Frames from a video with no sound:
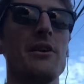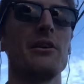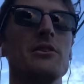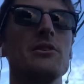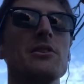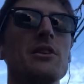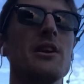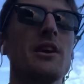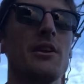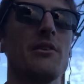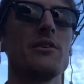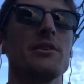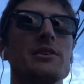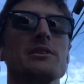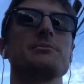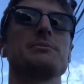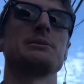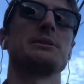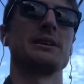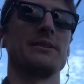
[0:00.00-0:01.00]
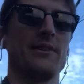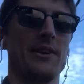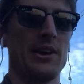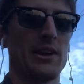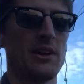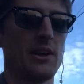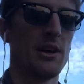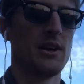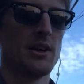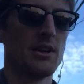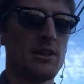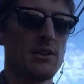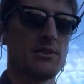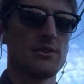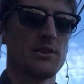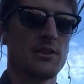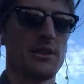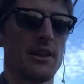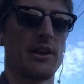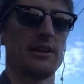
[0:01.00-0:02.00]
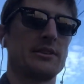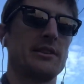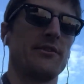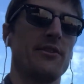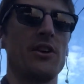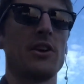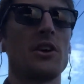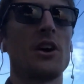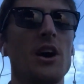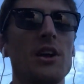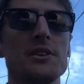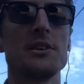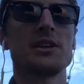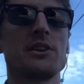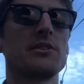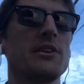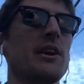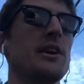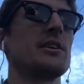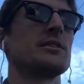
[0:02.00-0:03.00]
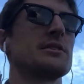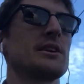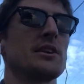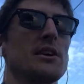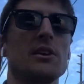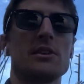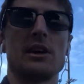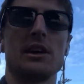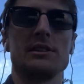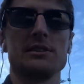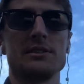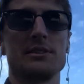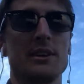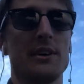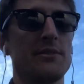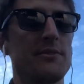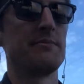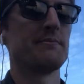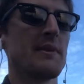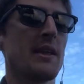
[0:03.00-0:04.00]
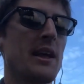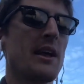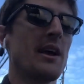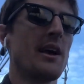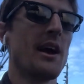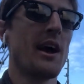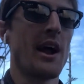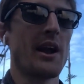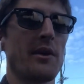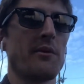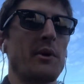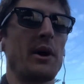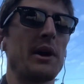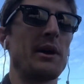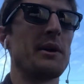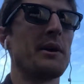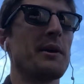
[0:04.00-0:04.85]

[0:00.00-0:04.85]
can get really specific. There's like different content creators, like all kinds of stuff. Anyway,